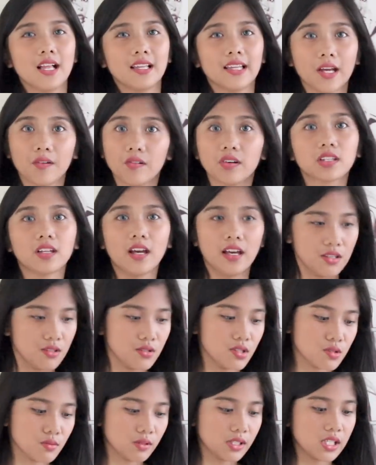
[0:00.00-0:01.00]
Like what I
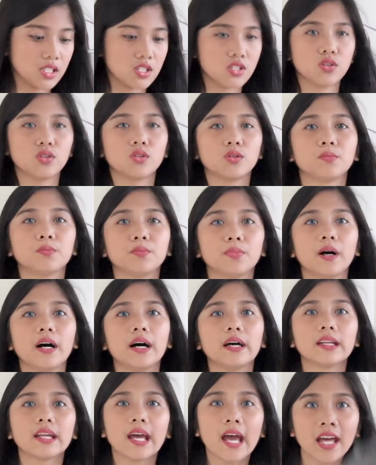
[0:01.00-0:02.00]
usually do.
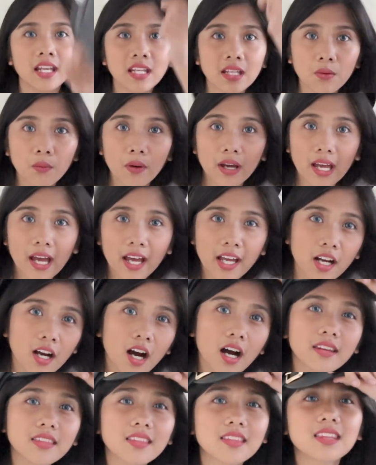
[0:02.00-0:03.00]
But anyway, I
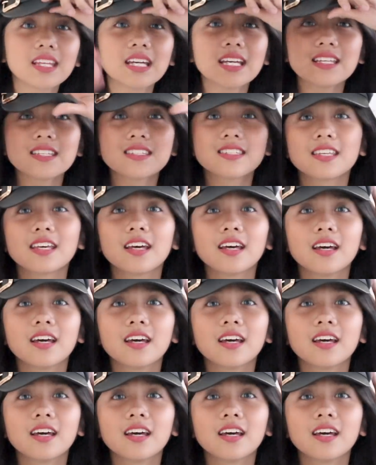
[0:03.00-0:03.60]
got this